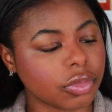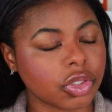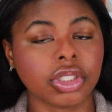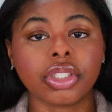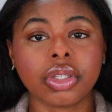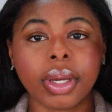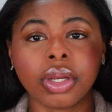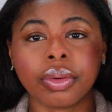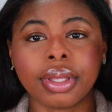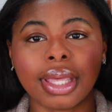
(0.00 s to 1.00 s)
just so I
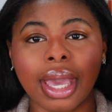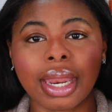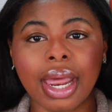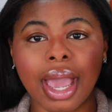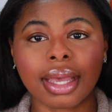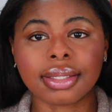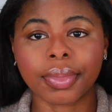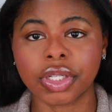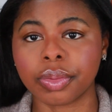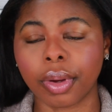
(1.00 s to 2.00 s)
don't get as
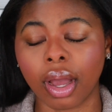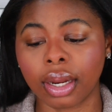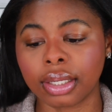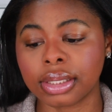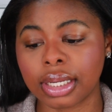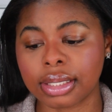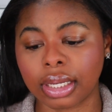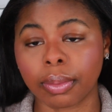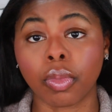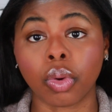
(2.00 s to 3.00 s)
much product as like
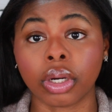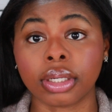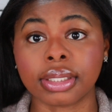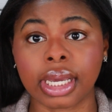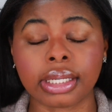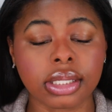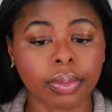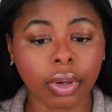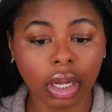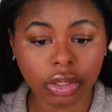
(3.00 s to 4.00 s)
a more dense
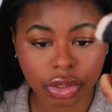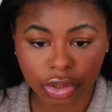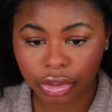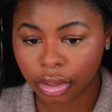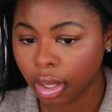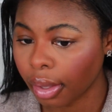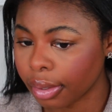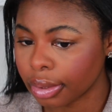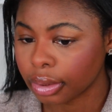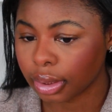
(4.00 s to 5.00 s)
brush.
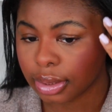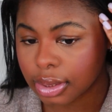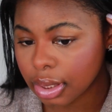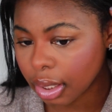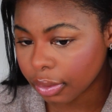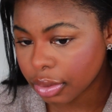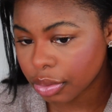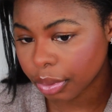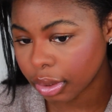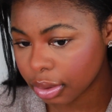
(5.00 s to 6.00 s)
Let's see how this
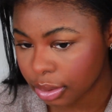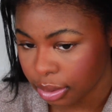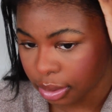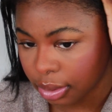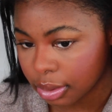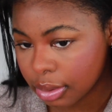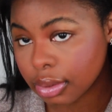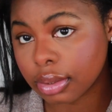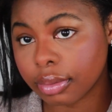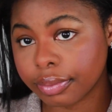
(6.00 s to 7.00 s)

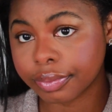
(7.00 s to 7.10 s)
works.